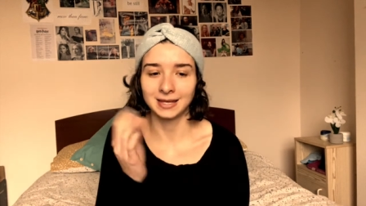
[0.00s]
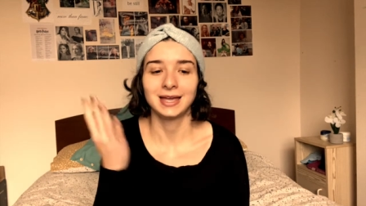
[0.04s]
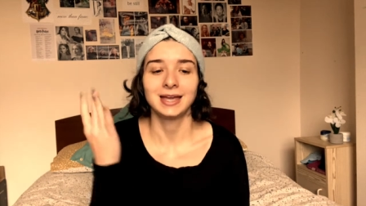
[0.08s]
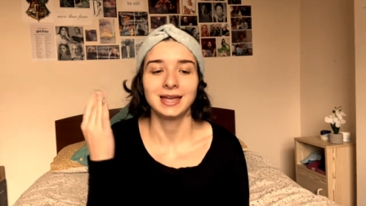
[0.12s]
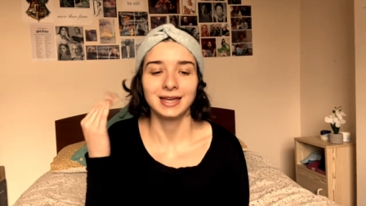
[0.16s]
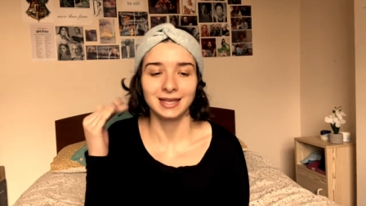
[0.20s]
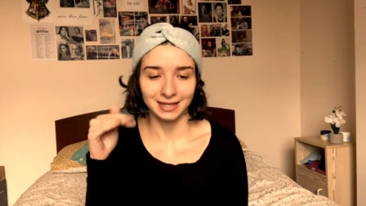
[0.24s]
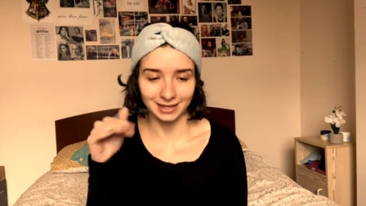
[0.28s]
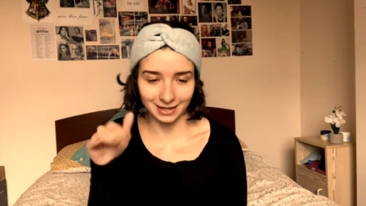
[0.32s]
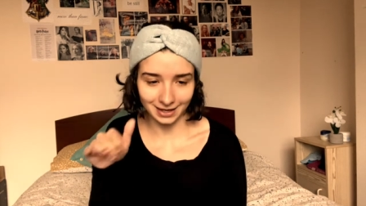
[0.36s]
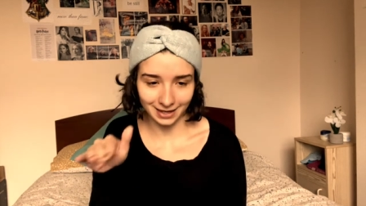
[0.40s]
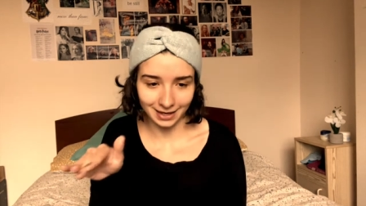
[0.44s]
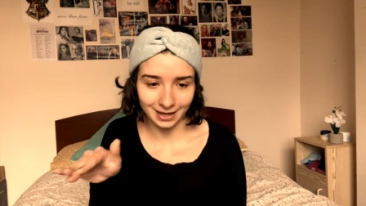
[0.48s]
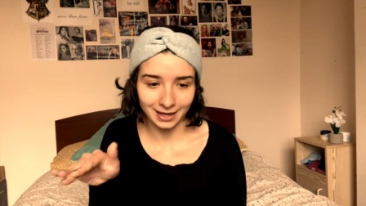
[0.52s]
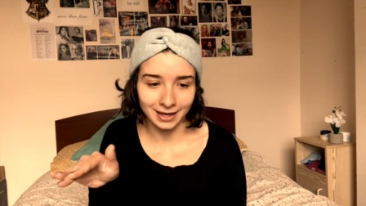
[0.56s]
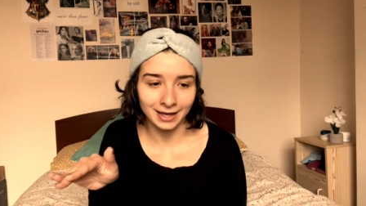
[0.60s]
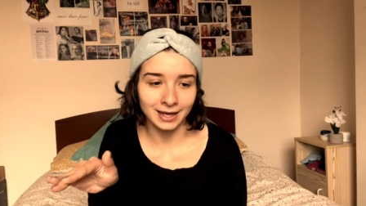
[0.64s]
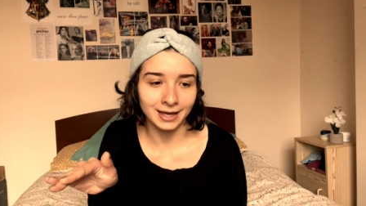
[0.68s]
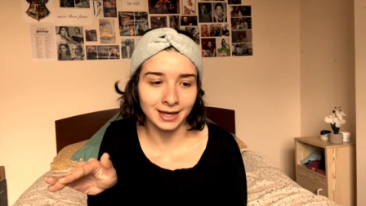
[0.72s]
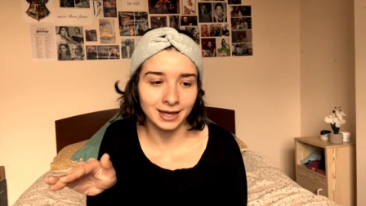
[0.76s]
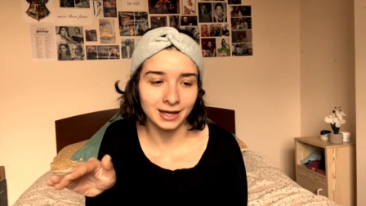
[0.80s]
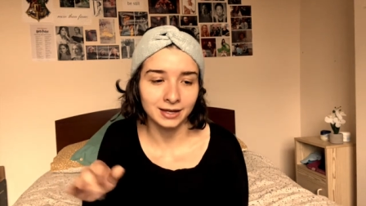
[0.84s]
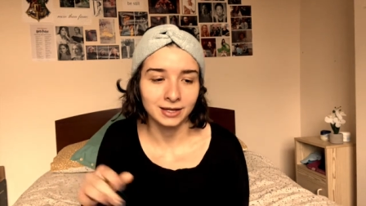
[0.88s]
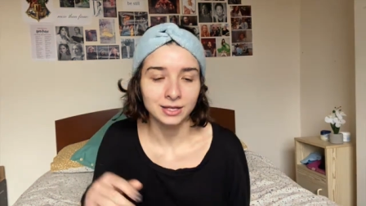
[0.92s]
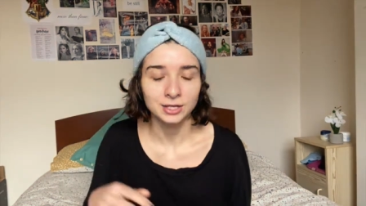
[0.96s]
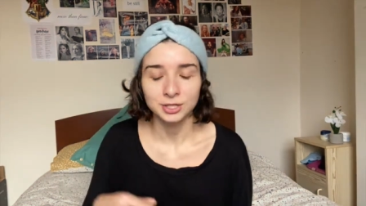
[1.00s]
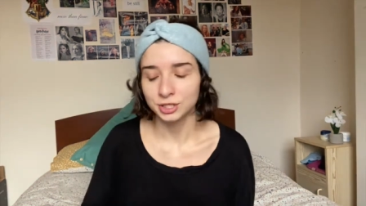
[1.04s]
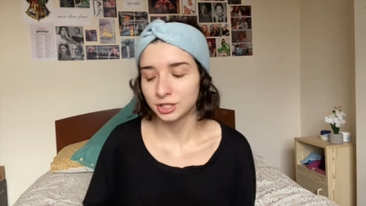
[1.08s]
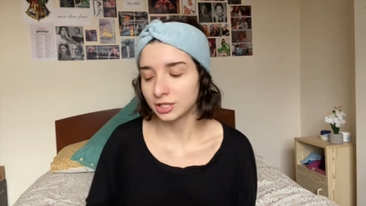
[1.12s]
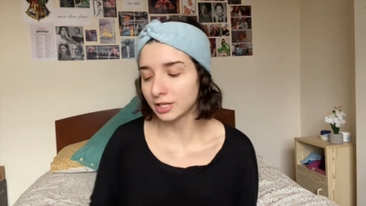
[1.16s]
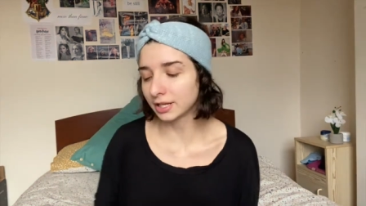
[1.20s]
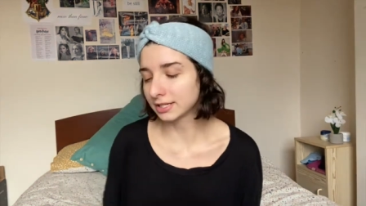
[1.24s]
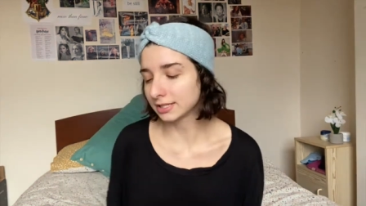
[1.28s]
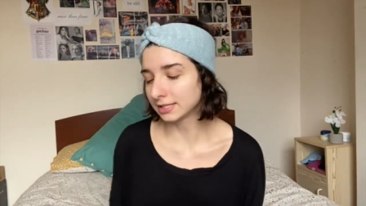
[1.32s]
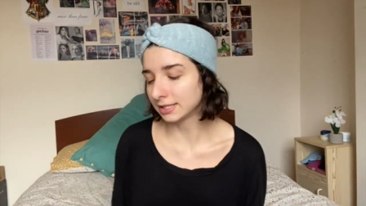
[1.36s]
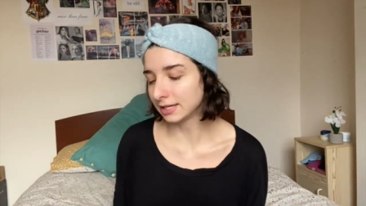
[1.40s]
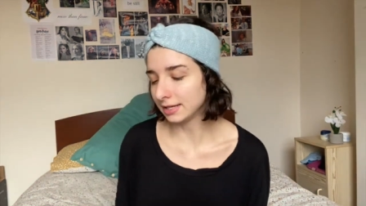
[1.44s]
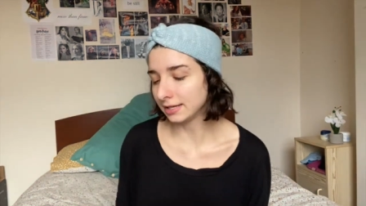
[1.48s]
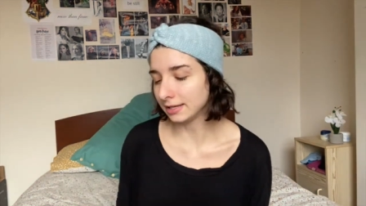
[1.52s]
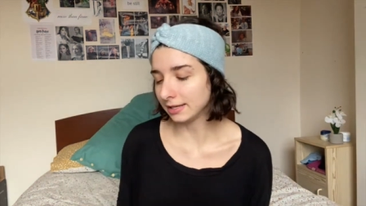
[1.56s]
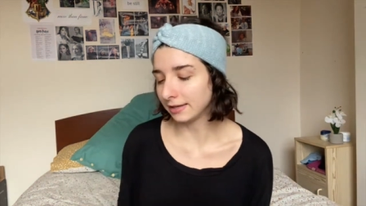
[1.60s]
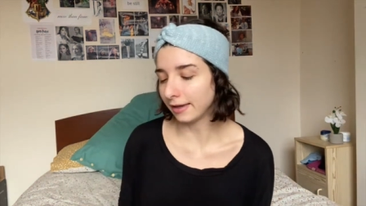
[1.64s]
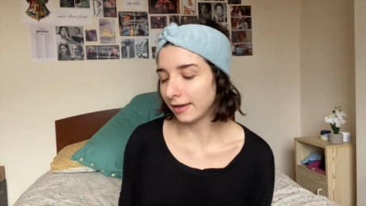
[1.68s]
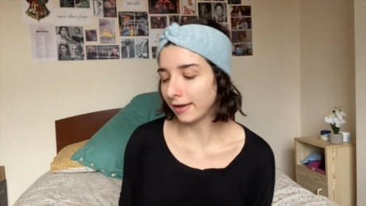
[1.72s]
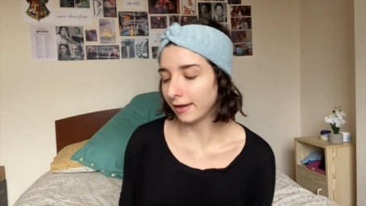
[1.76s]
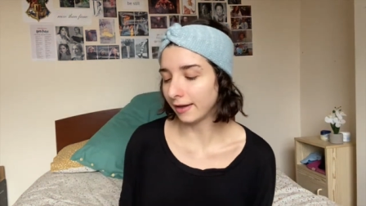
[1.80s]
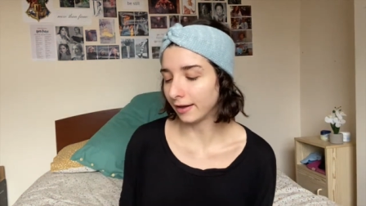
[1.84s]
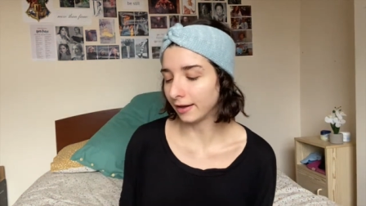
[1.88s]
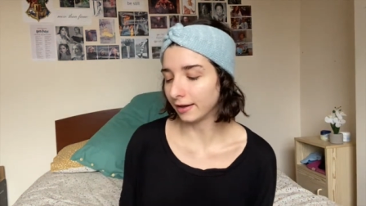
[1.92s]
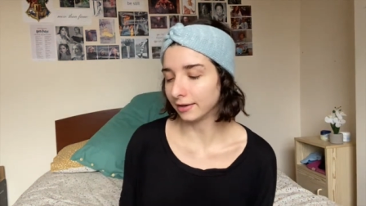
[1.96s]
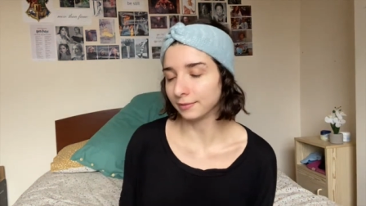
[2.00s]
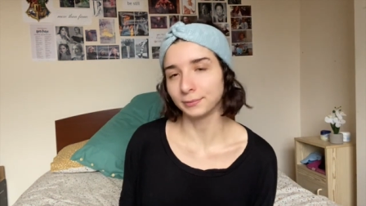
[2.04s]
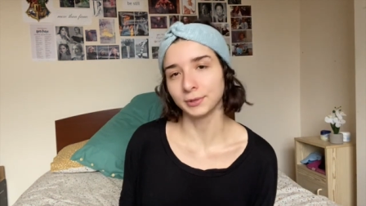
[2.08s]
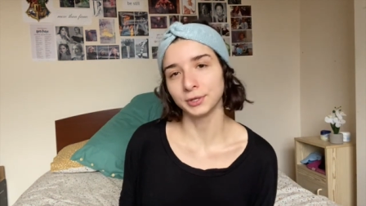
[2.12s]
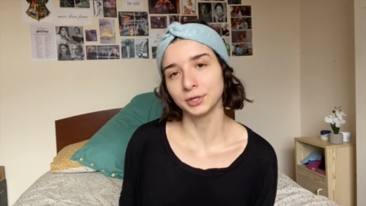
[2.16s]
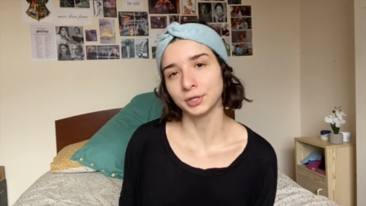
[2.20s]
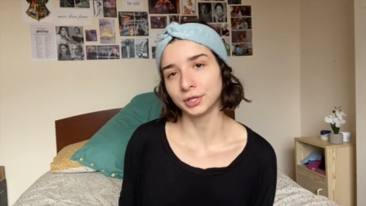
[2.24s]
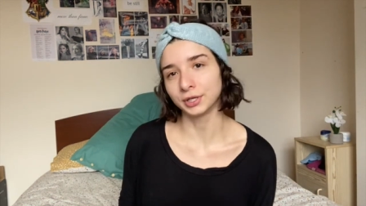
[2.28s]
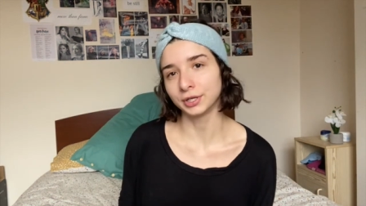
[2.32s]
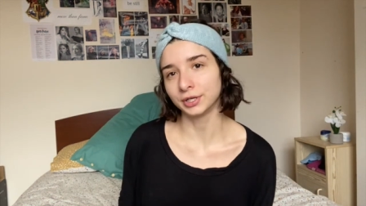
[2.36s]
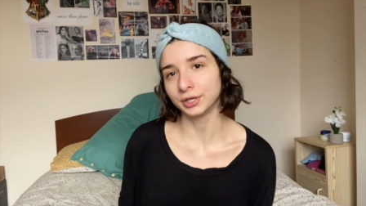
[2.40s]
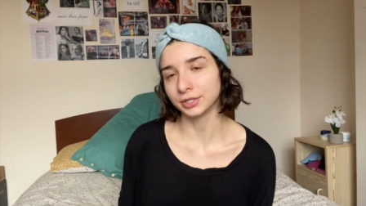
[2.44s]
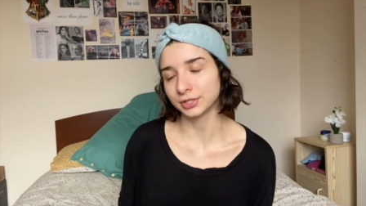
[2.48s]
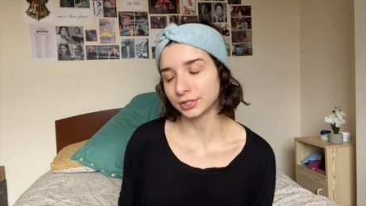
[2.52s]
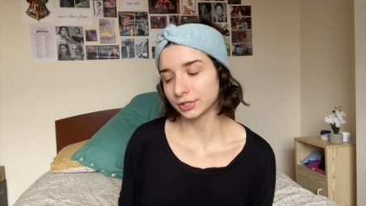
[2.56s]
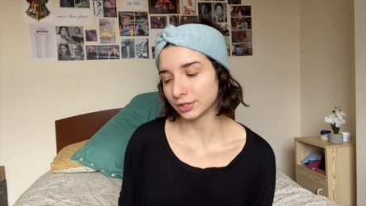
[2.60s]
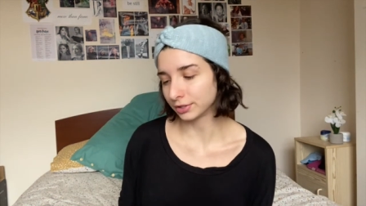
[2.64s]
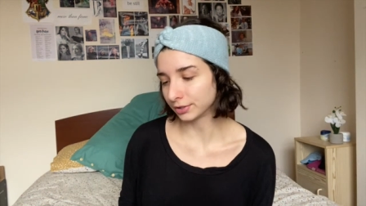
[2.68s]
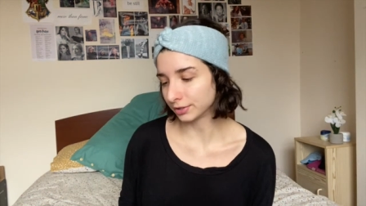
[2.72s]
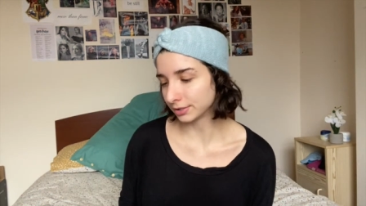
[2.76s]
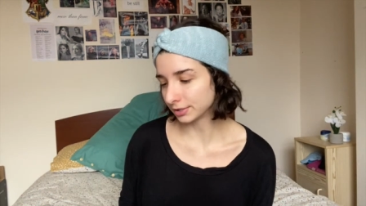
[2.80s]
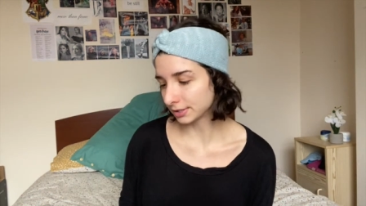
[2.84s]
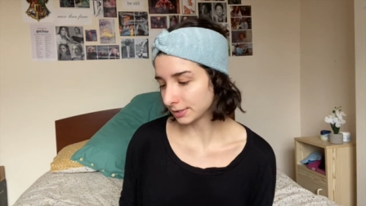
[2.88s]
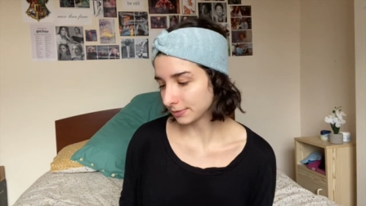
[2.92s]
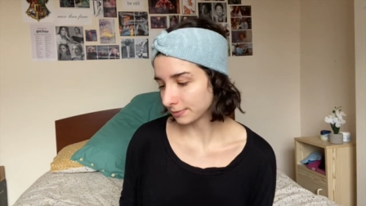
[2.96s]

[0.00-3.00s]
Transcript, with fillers: Yeah. She likes saying yeah a lot in her songs.